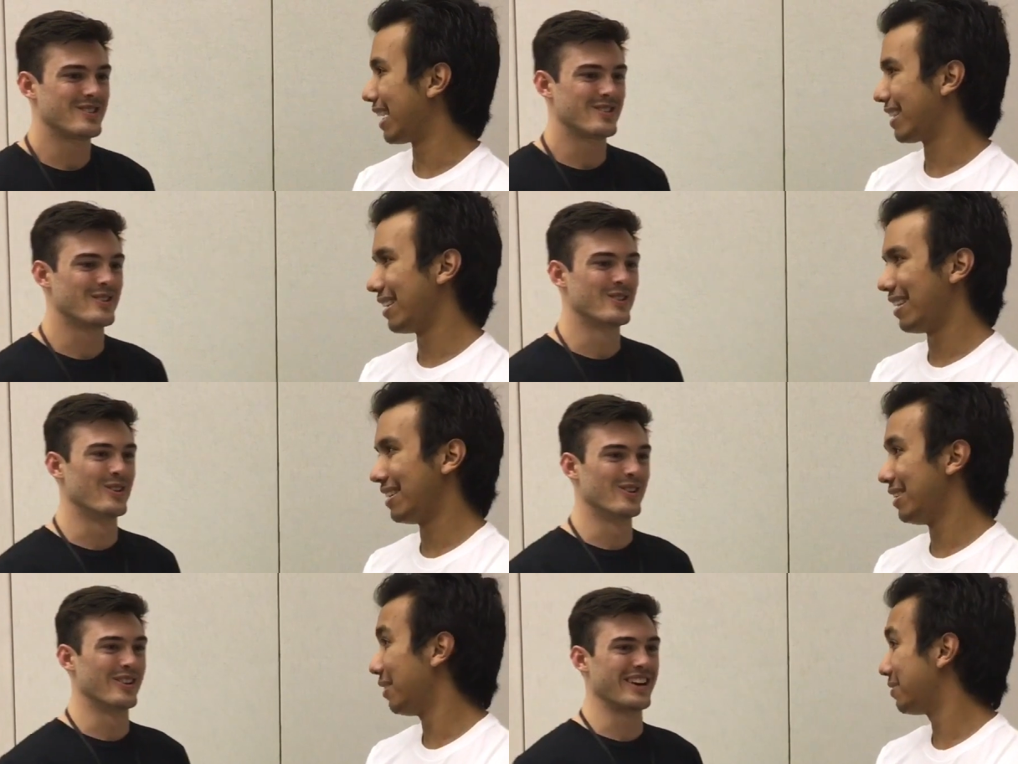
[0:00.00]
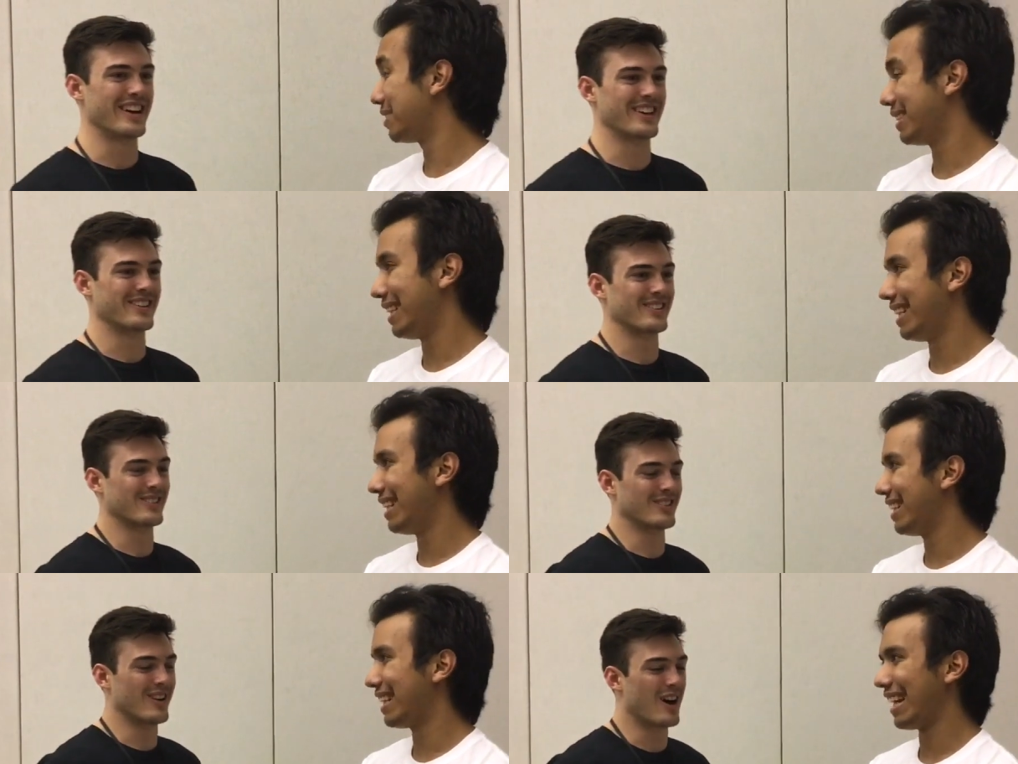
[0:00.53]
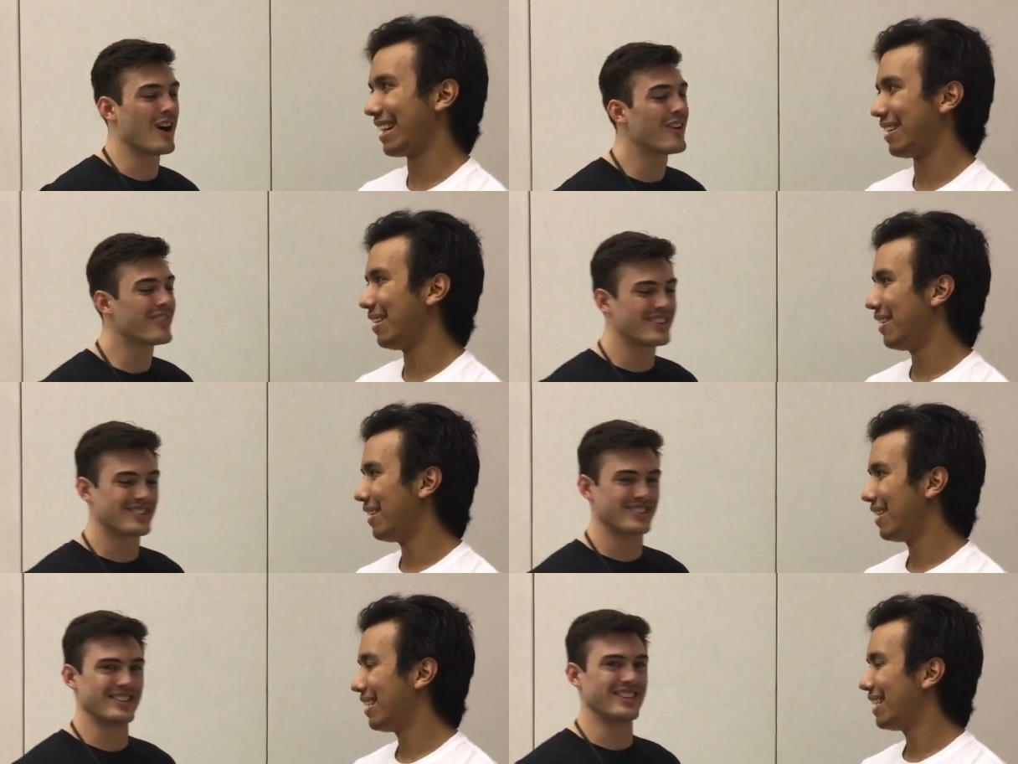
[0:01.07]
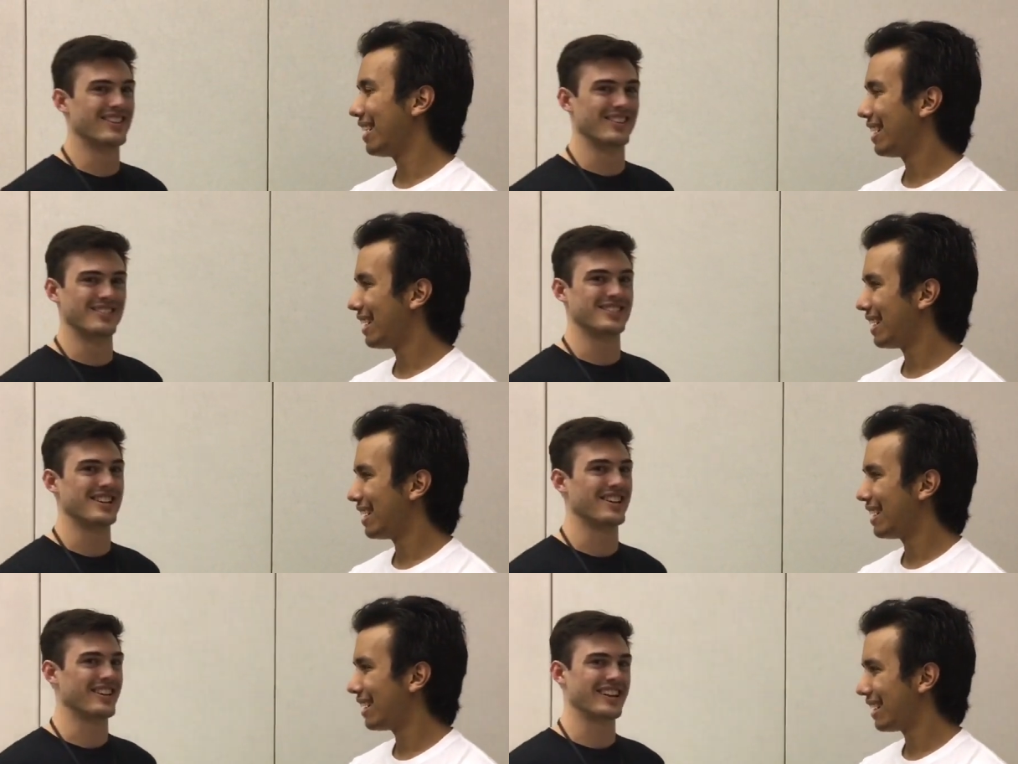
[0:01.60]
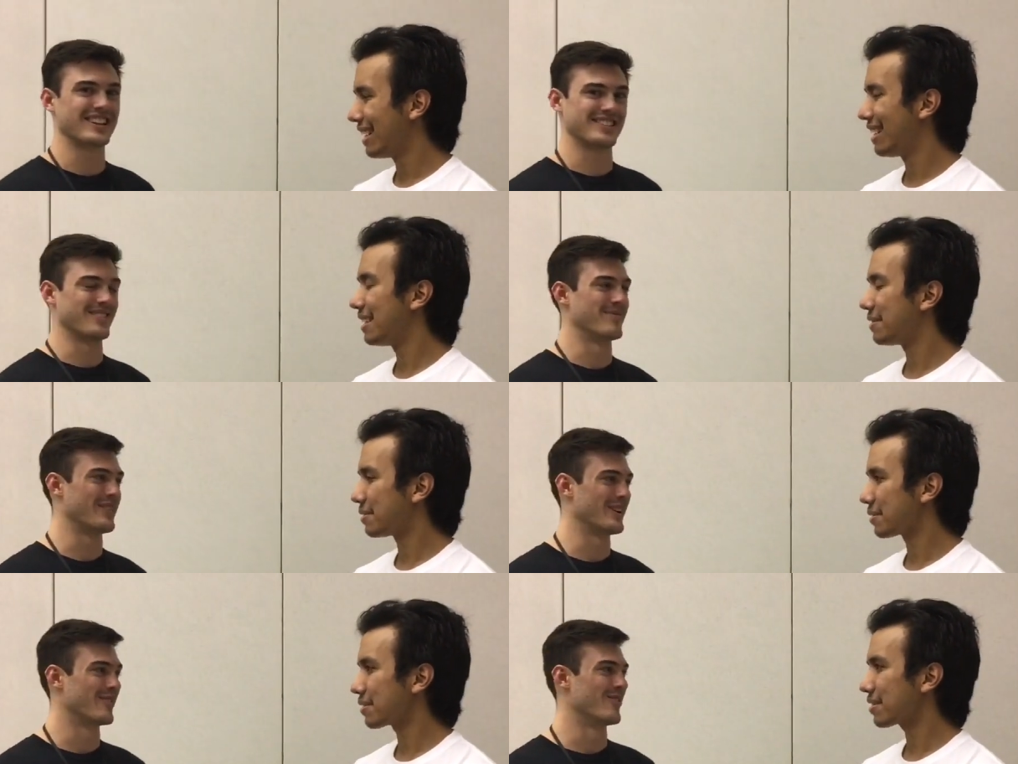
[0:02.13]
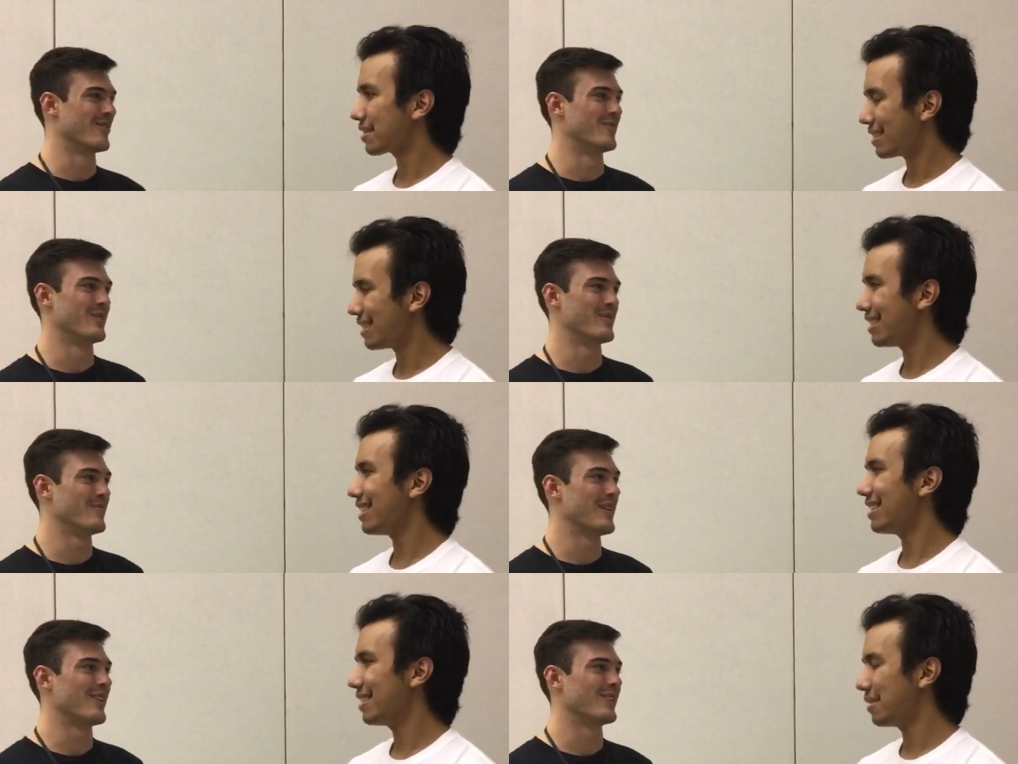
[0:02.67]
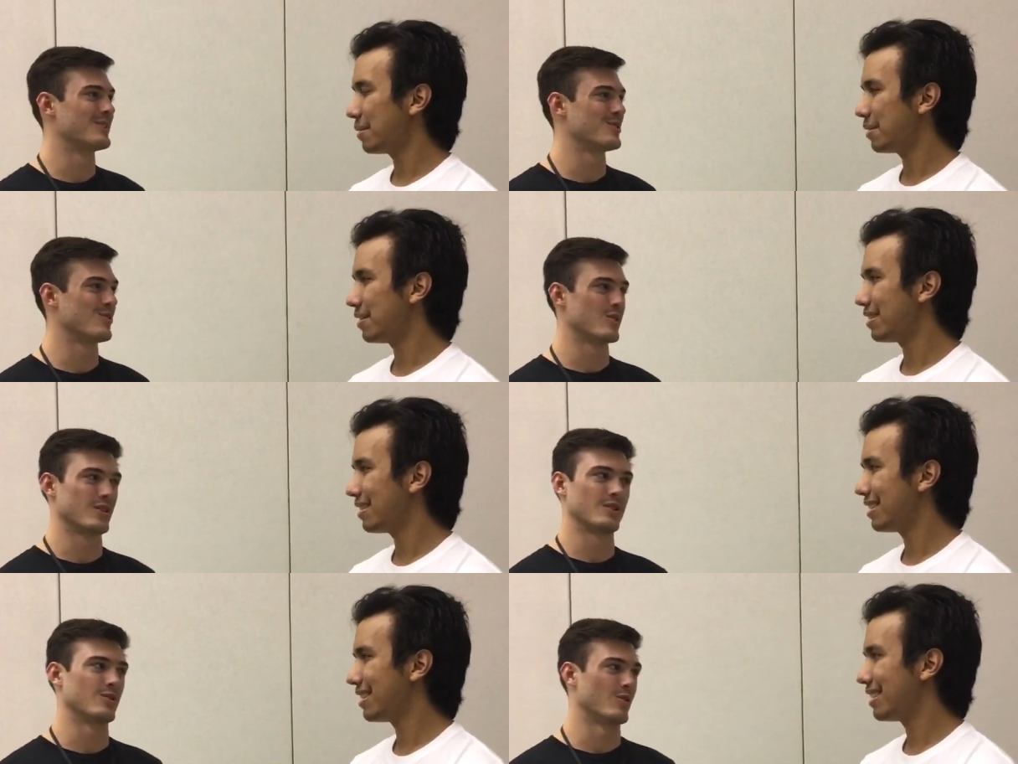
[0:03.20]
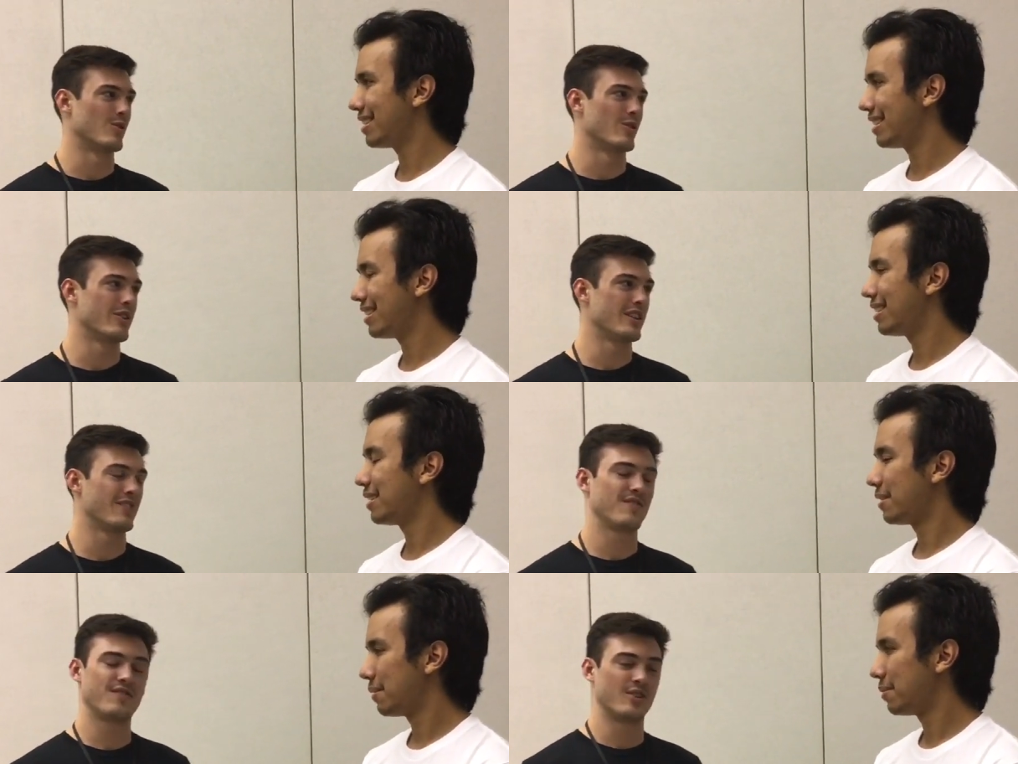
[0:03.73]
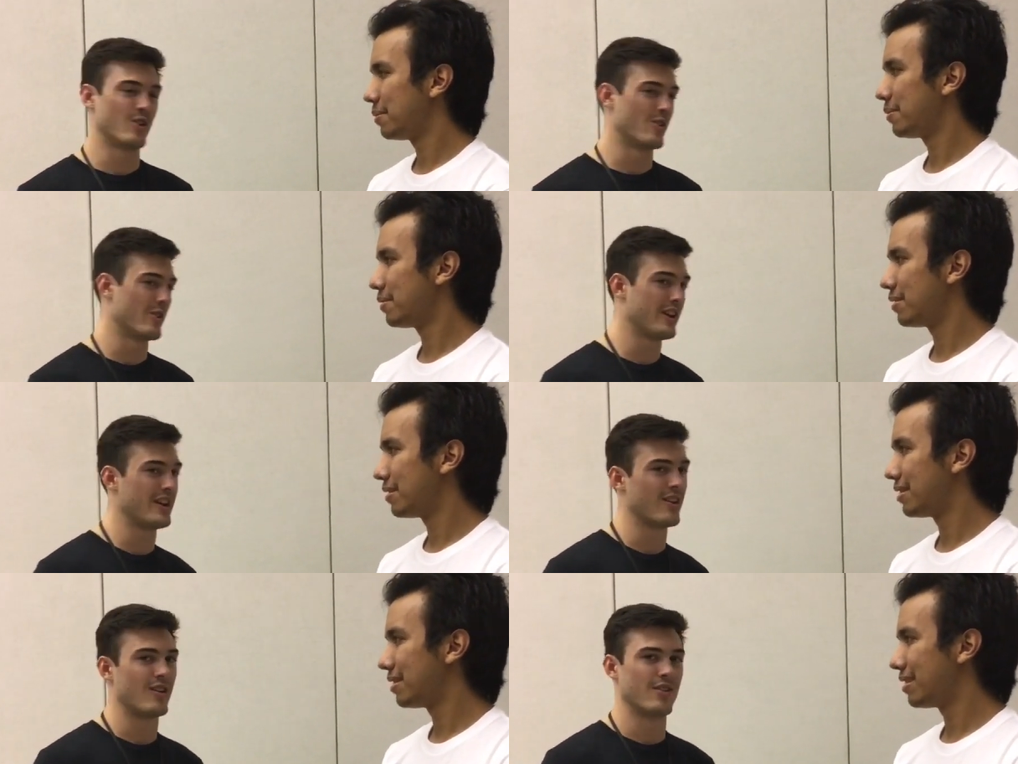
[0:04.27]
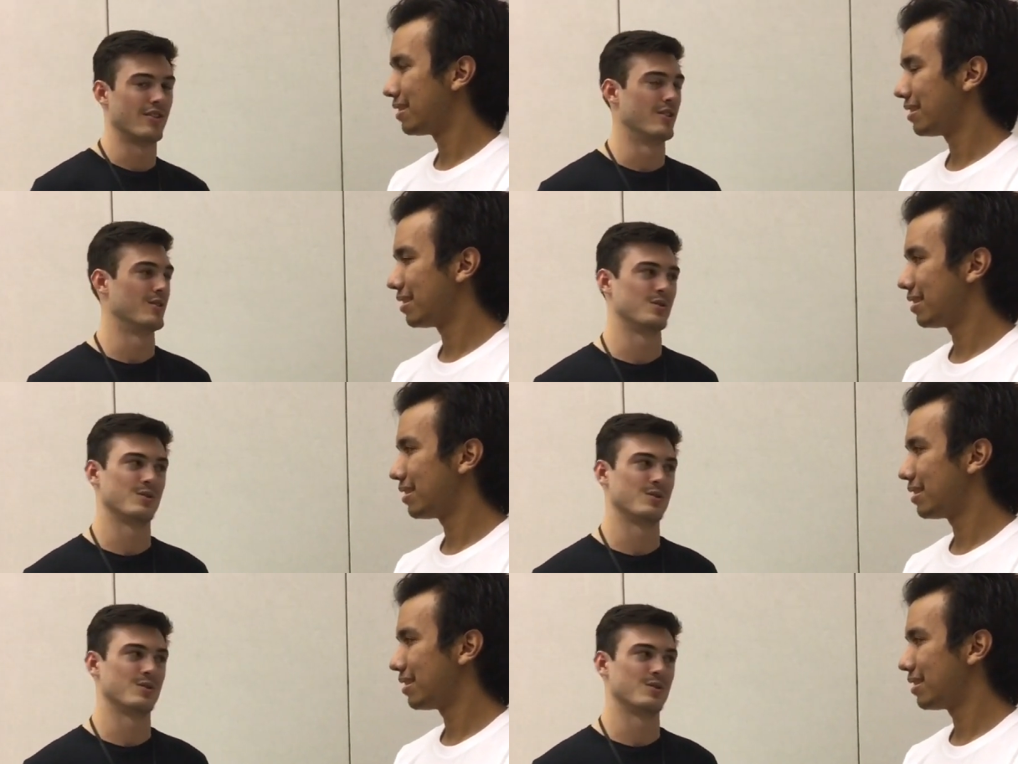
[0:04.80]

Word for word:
Speaker 1: like uh, U F C? Yeah. Like, obviously U F C, like that's the big one, but Bellator, Glory, oh, Fury, all that